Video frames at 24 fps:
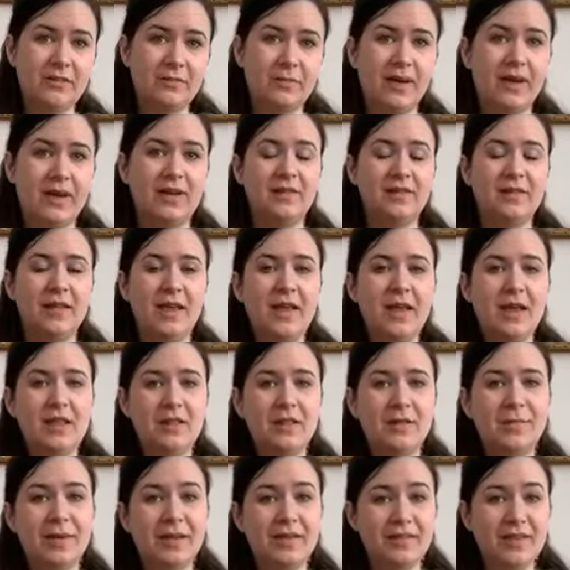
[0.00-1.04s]
place,
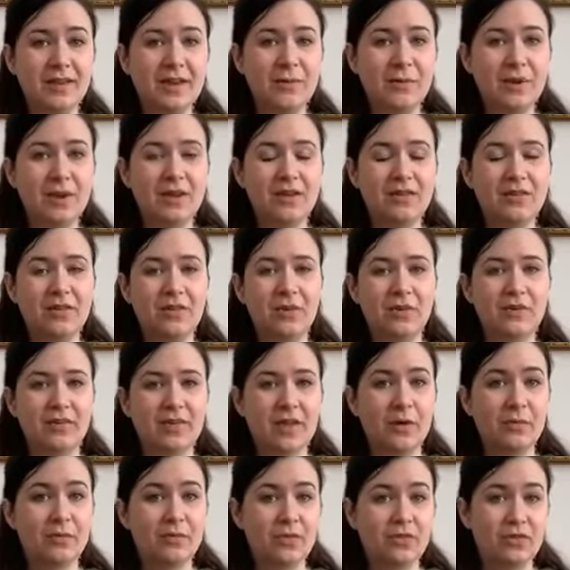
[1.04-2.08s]
the best thing we can do is
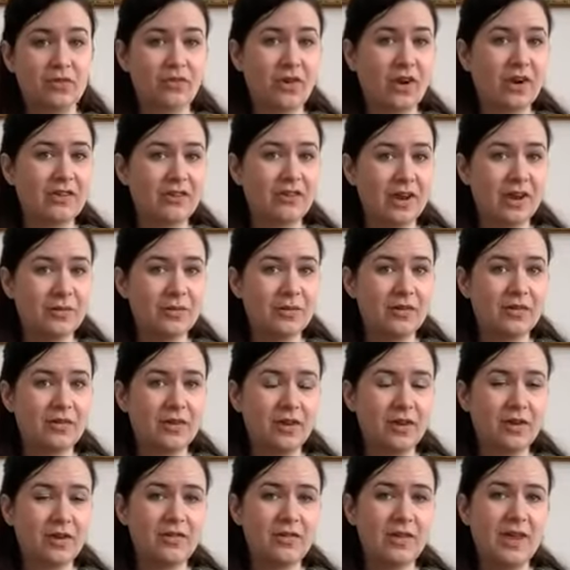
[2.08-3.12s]
help to stretch out the
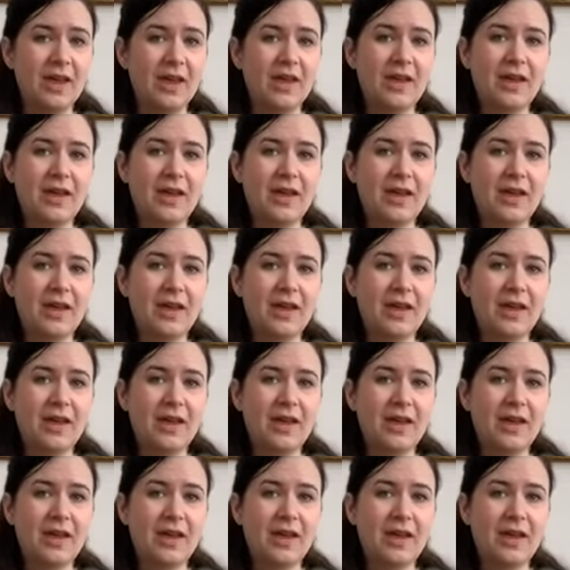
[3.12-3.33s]
toes,